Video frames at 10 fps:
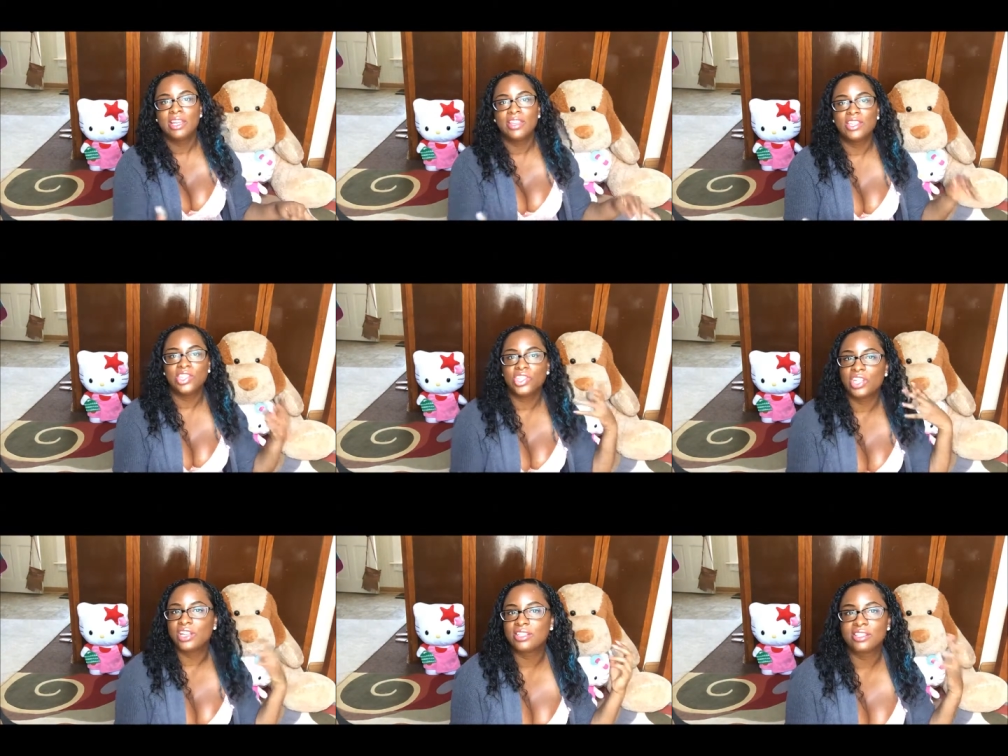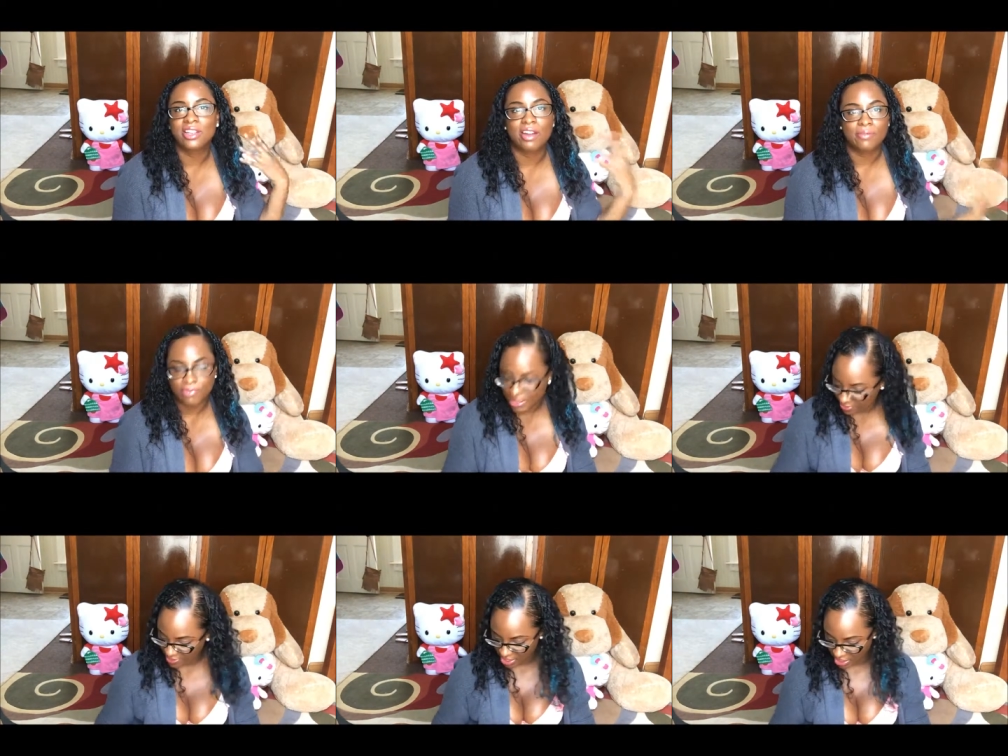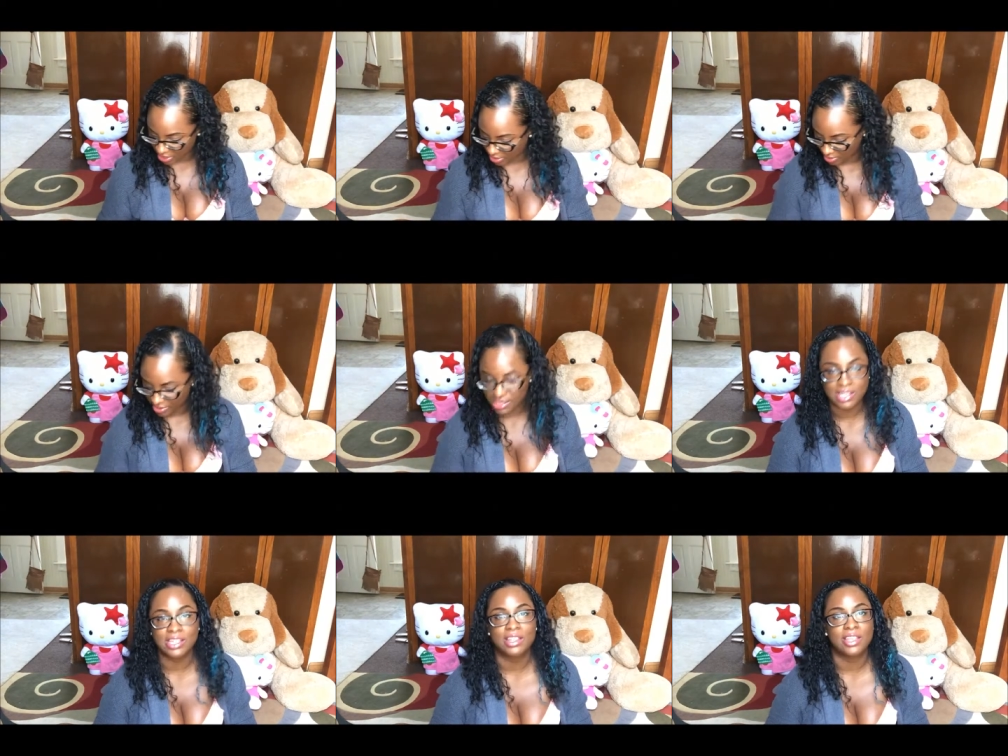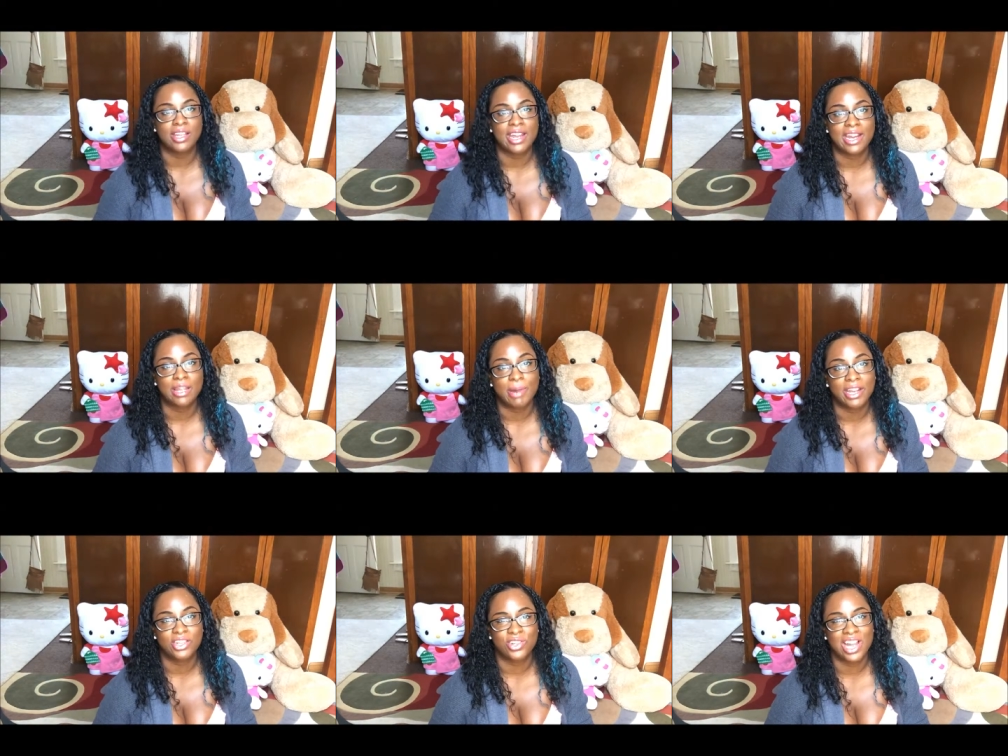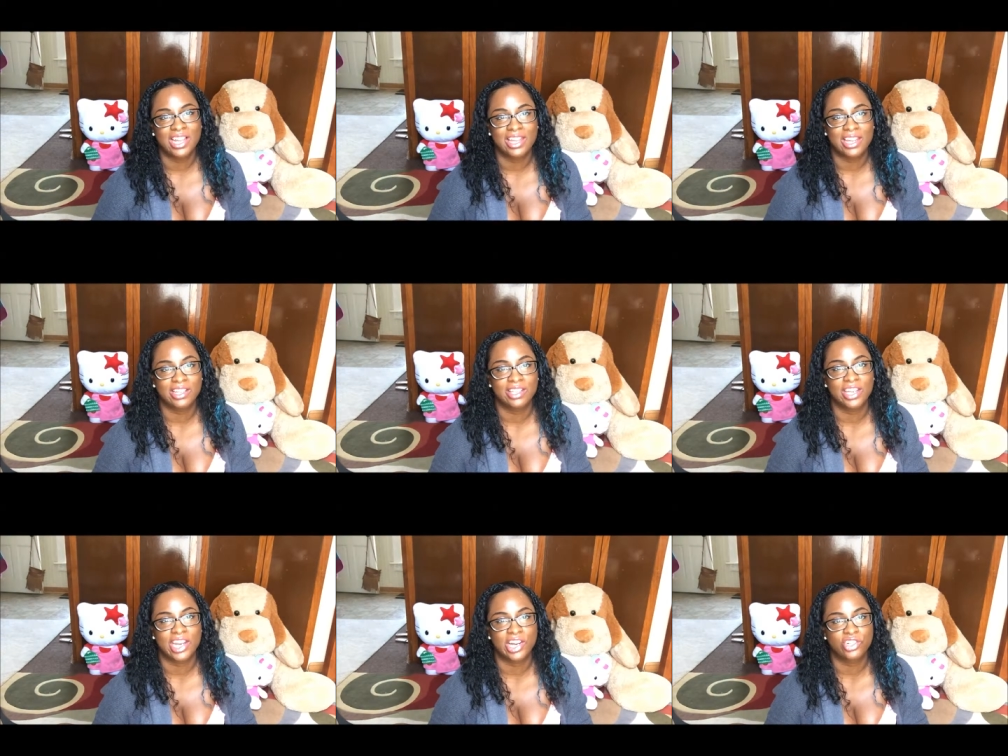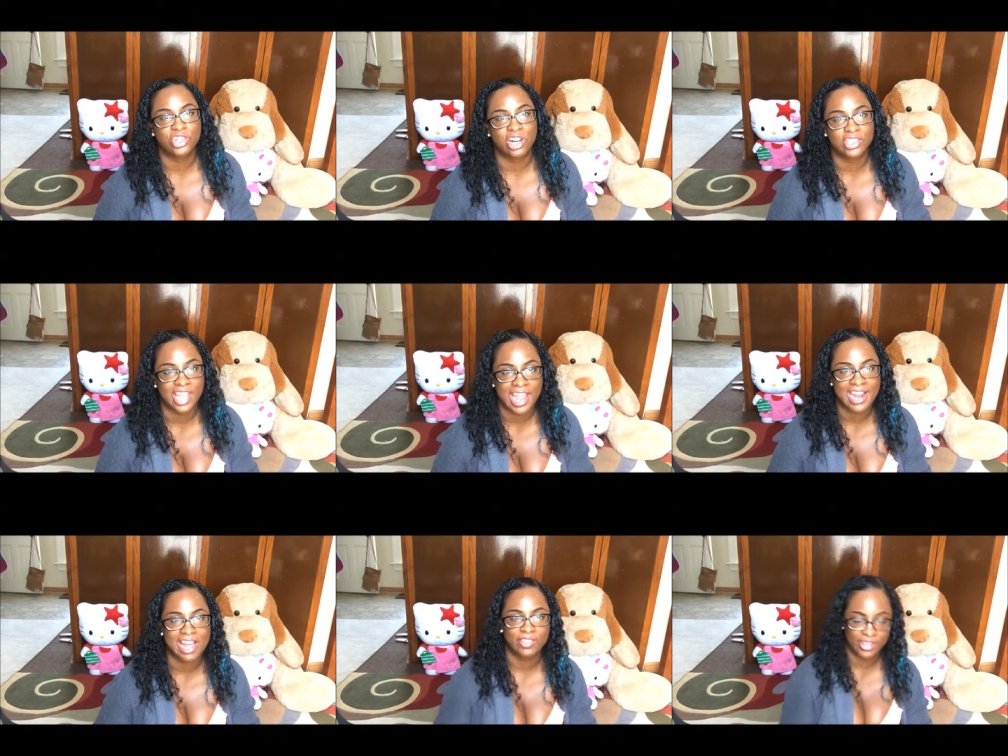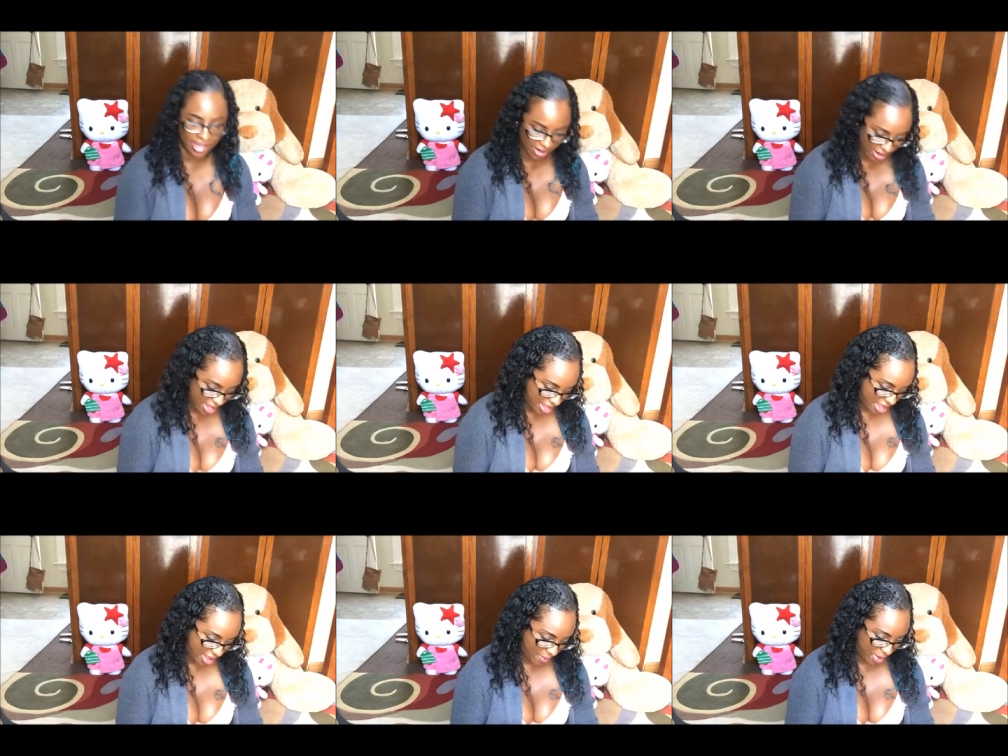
This is just a fun thing, easy thing that anybody could do. Kind of like the hair trucks they had out there at